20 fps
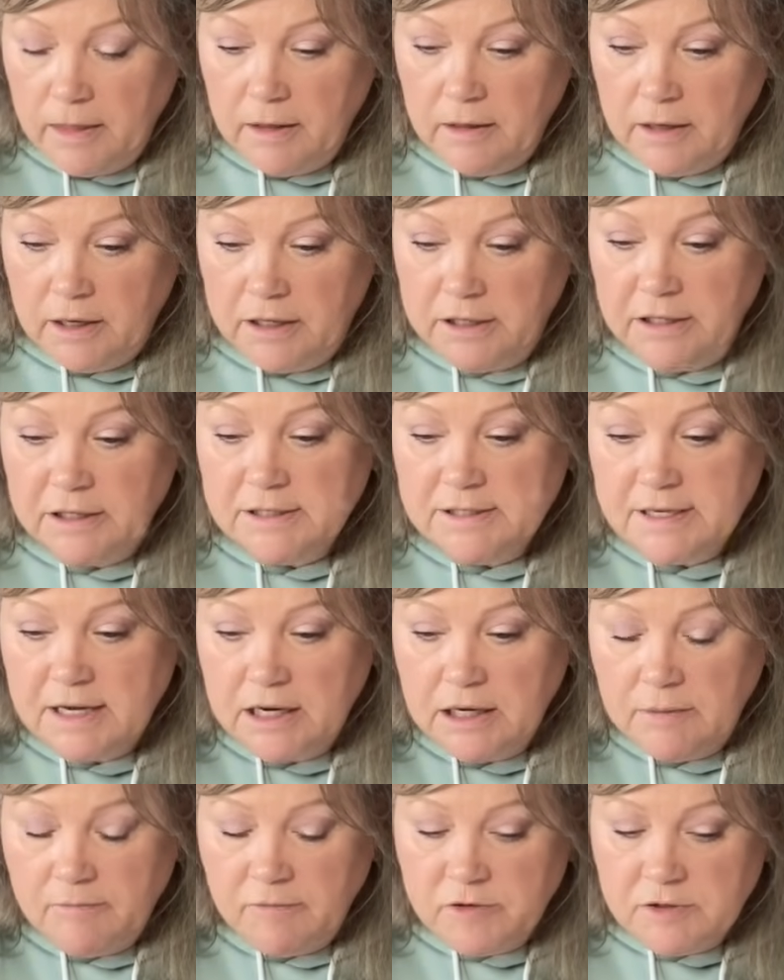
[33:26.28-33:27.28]
I did sign
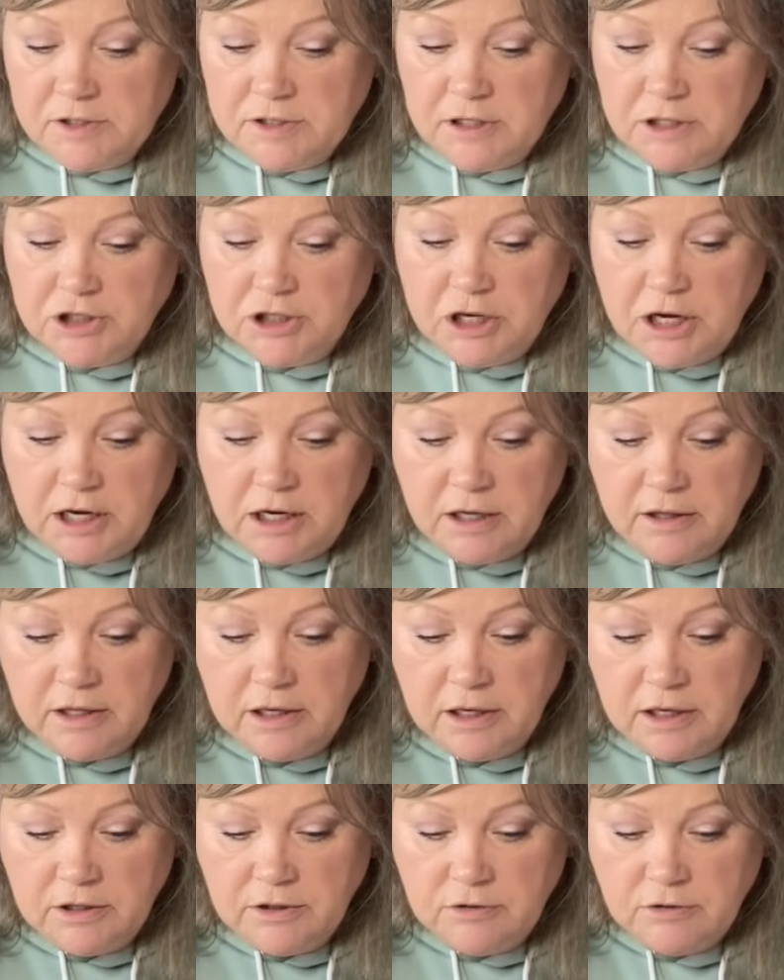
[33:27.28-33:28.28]
up for StitchCon. I
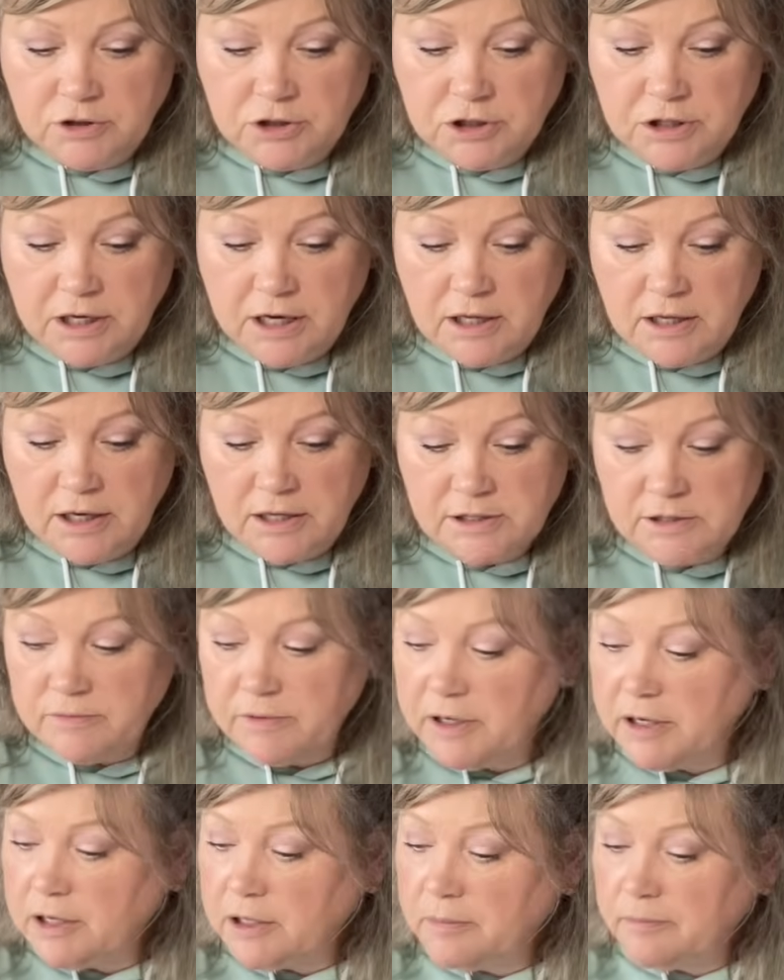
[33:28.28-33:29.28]
think I told you that last
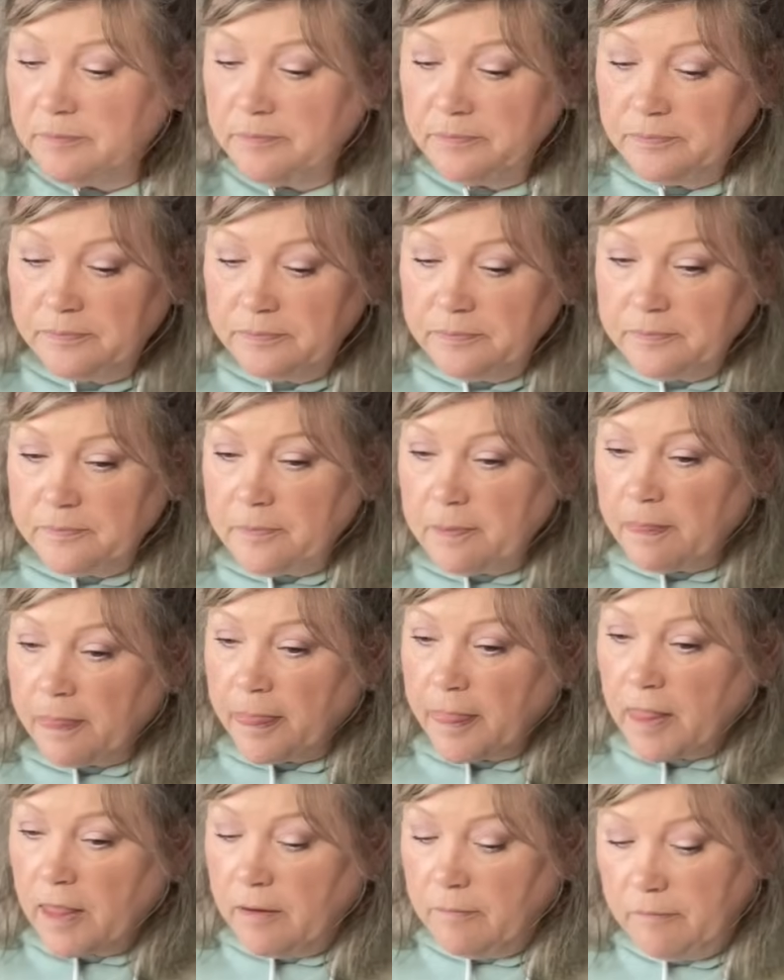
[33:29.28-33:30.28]
week.
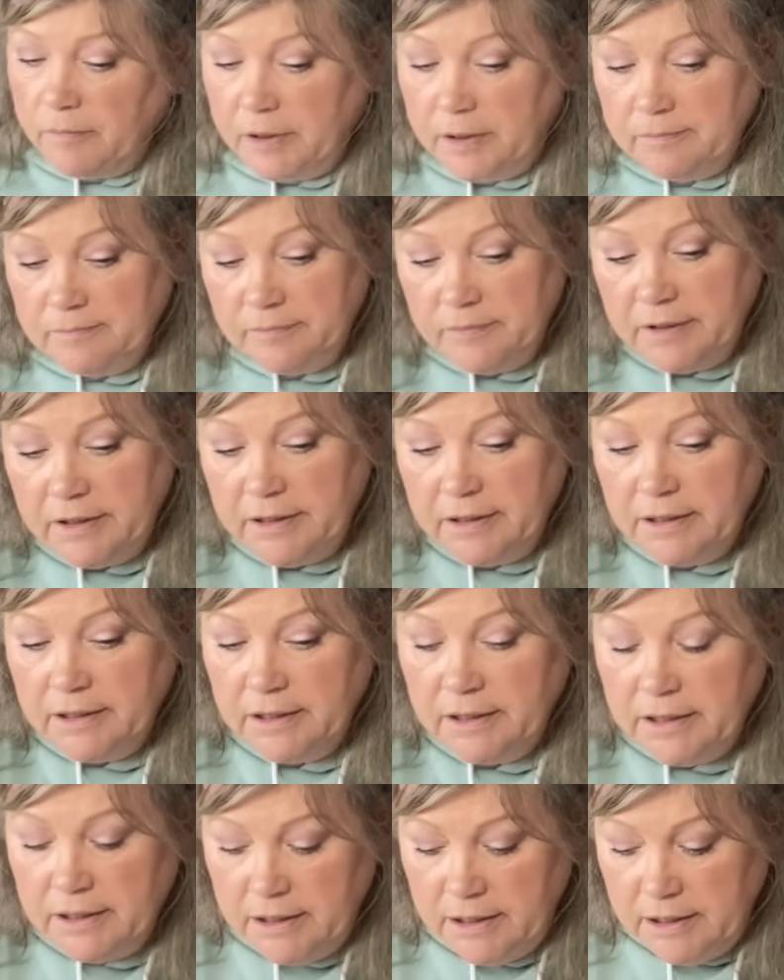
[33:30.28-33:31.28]
But,
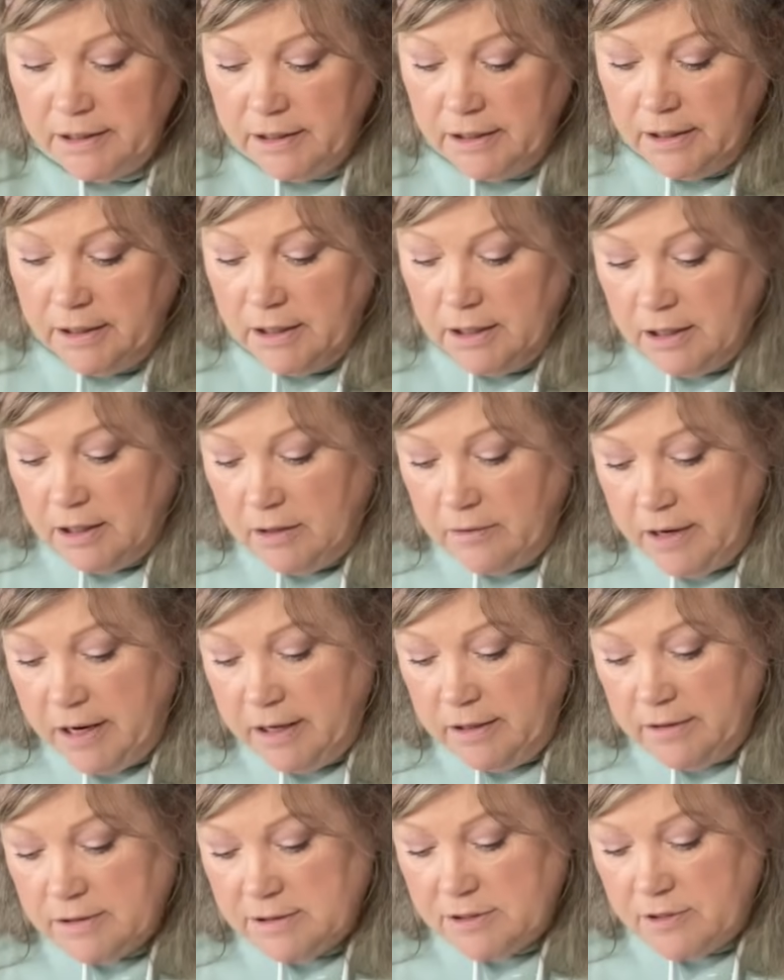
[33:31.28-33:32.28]
all
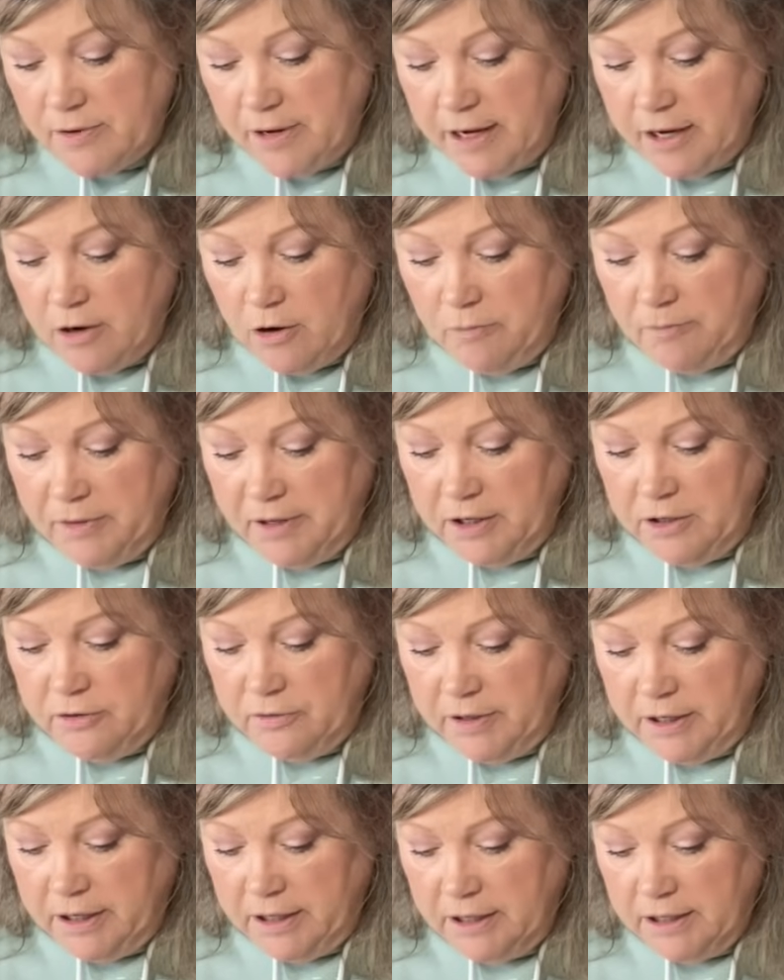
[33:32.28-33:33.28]
right, so I hope that you
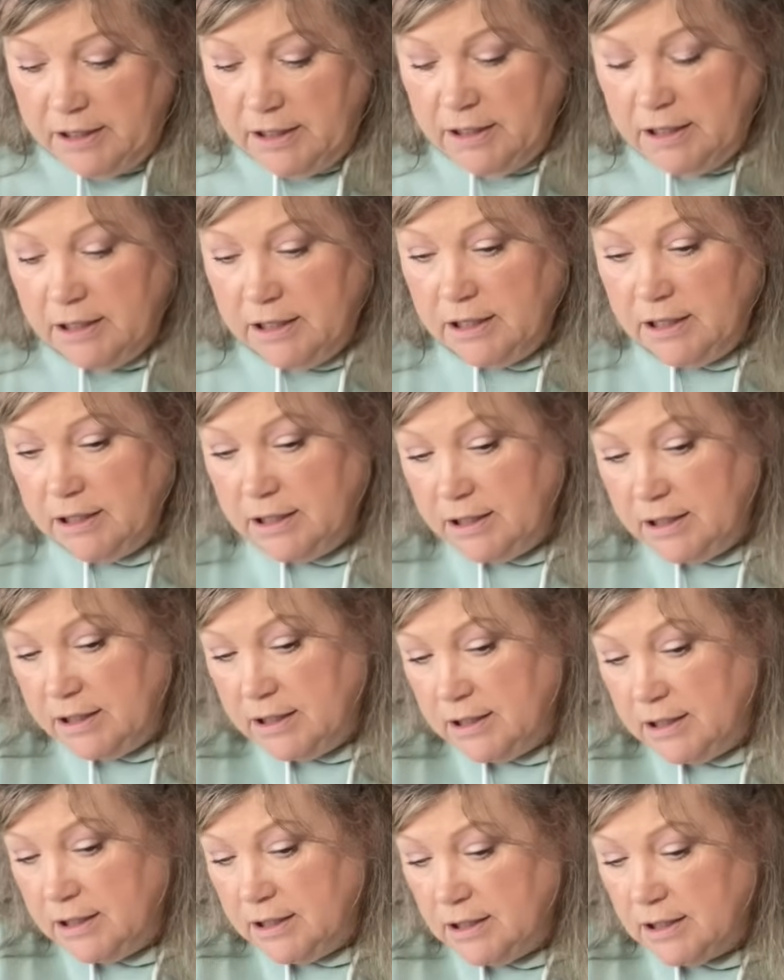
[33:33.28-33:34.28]
get
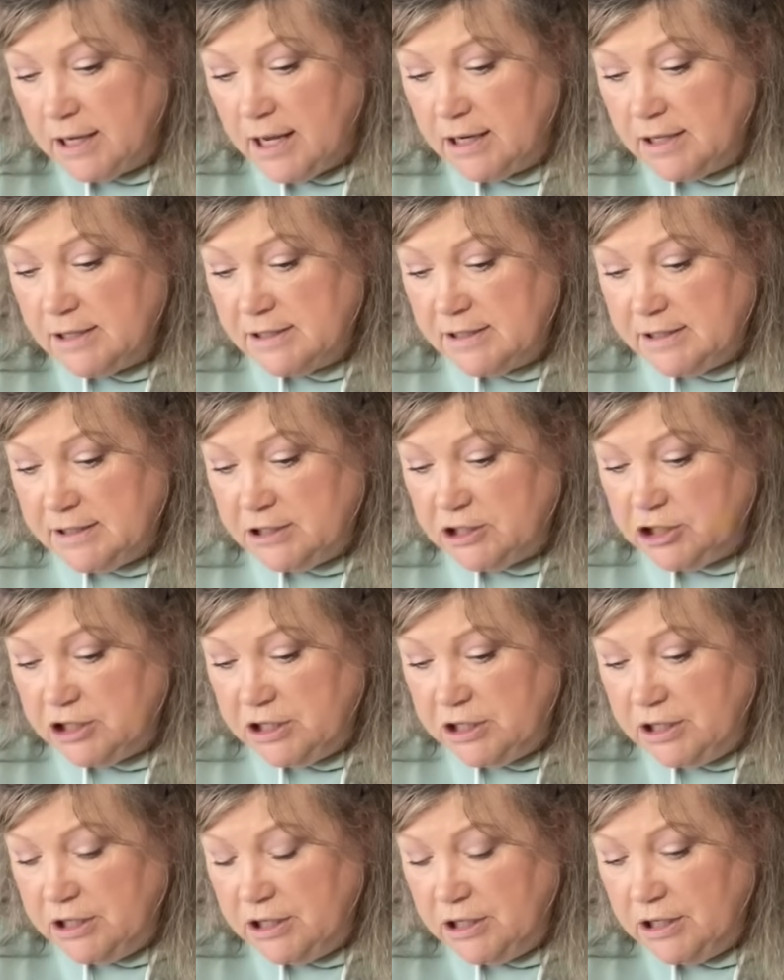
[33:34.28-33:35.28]
a lot of
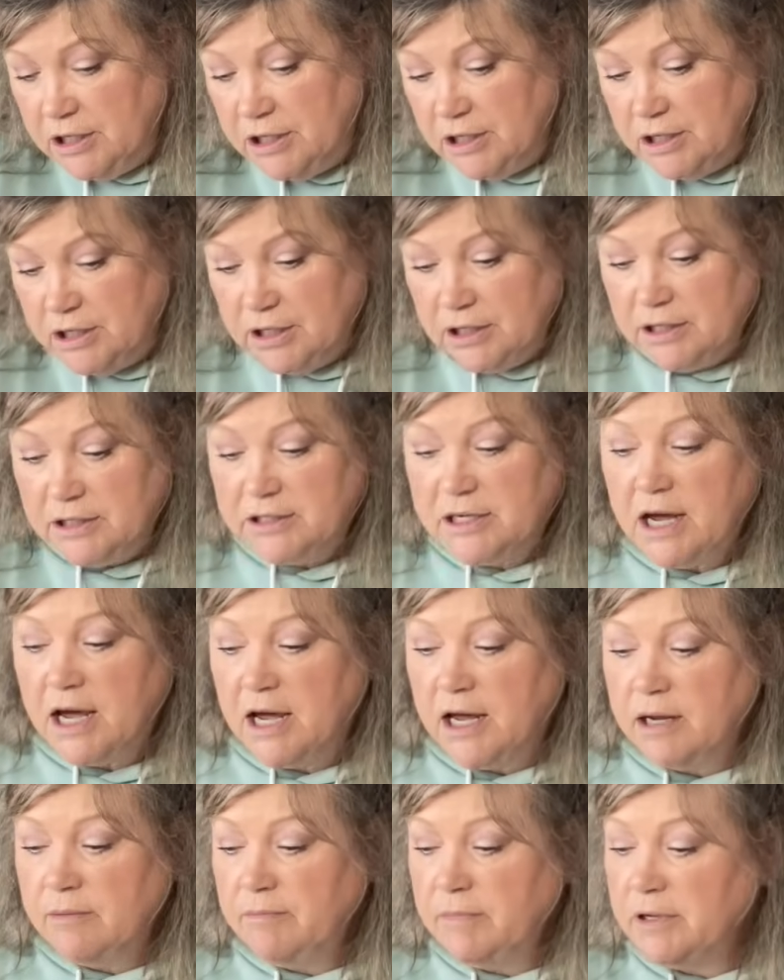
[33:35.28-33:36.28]
stitchy
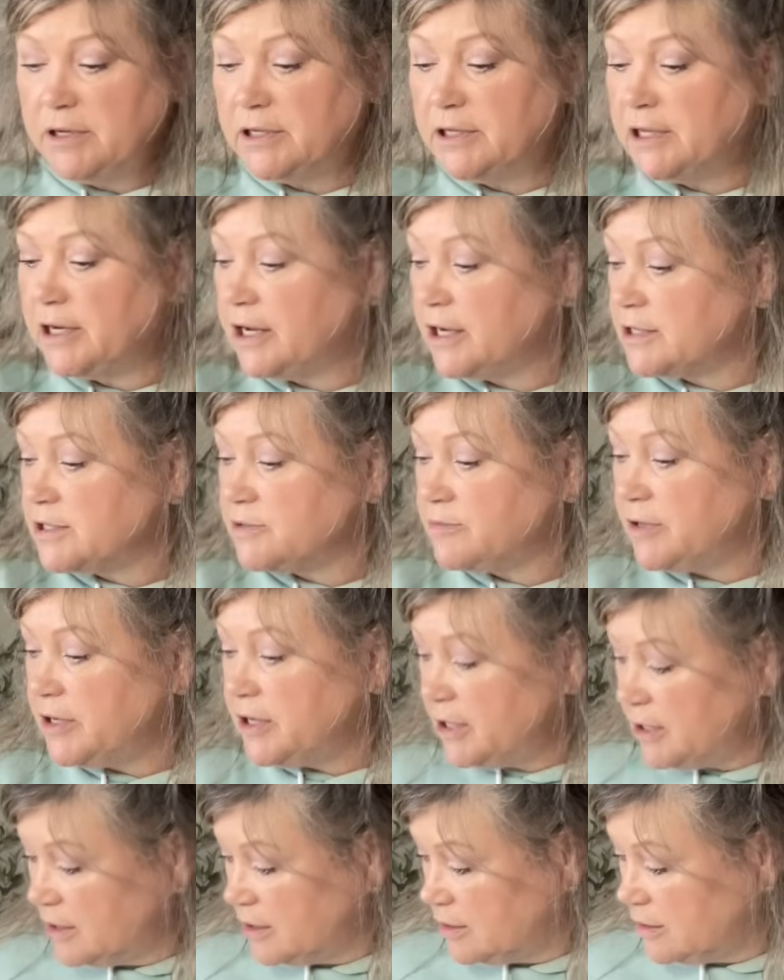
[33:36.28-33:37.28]
time in the next
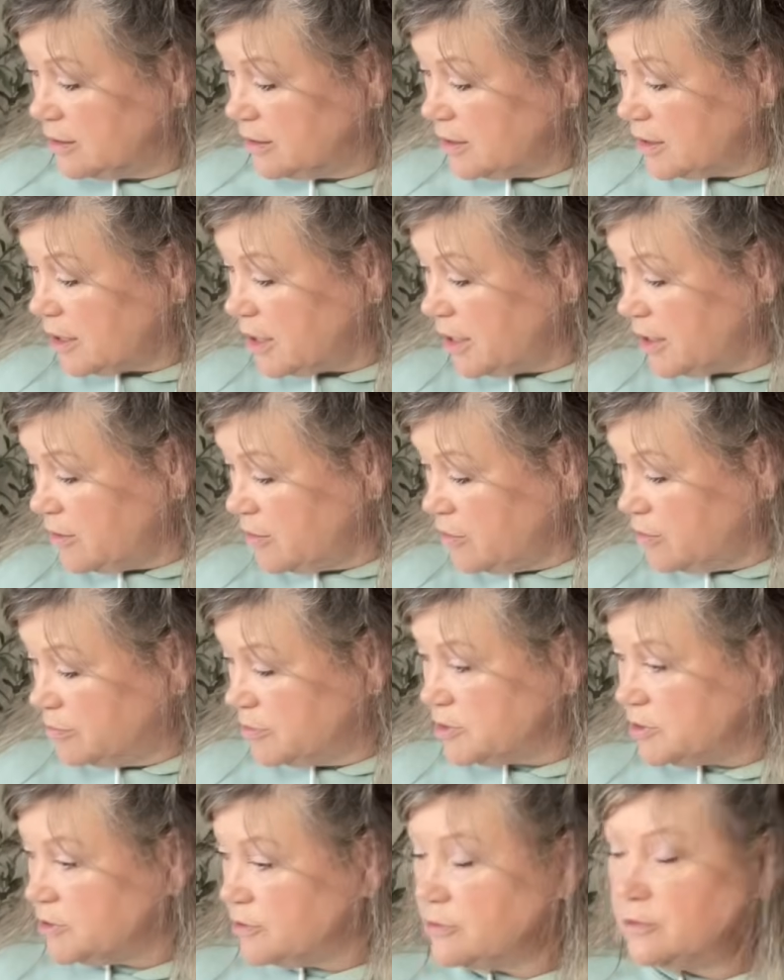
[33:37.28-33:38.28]
week. I hope
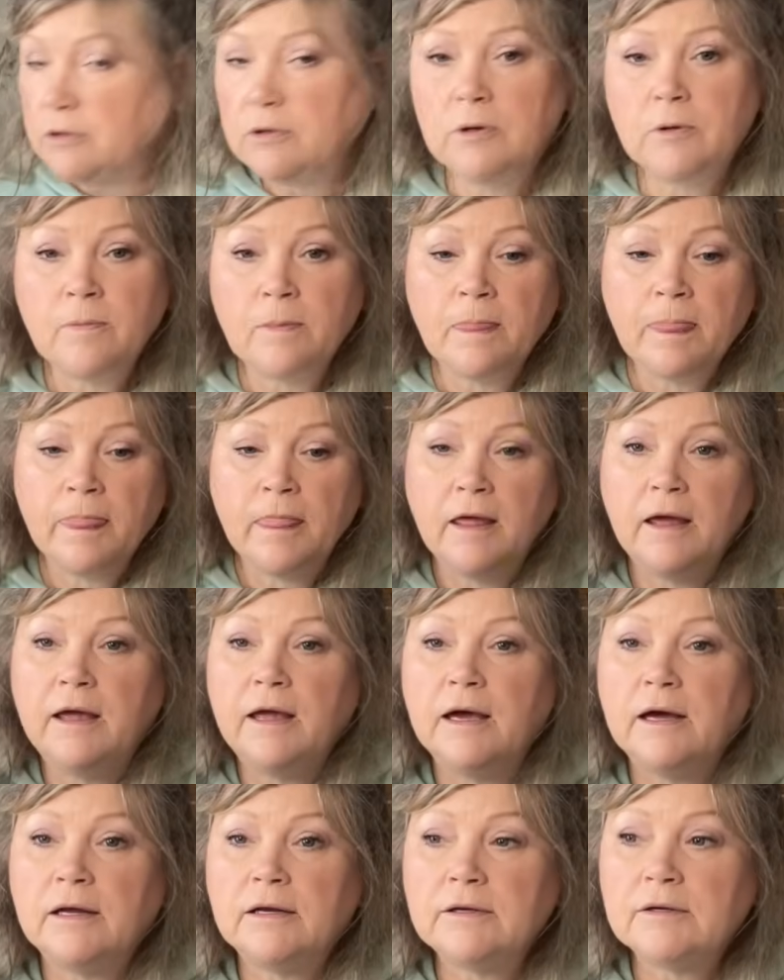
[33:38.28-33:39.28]
to.
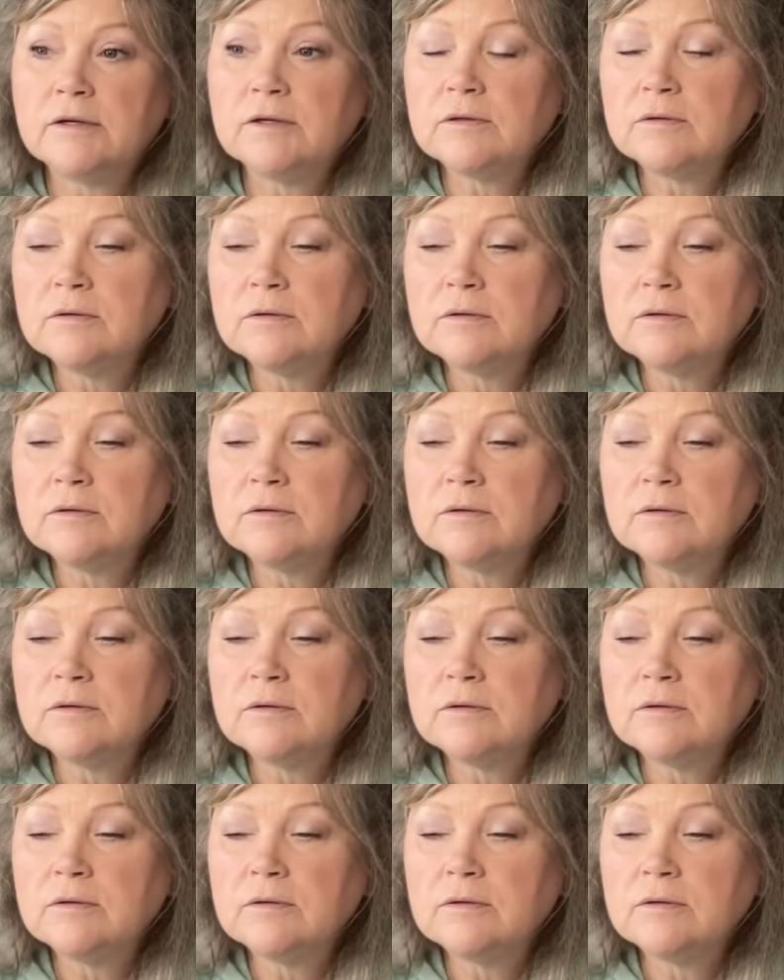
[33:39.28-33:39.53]
And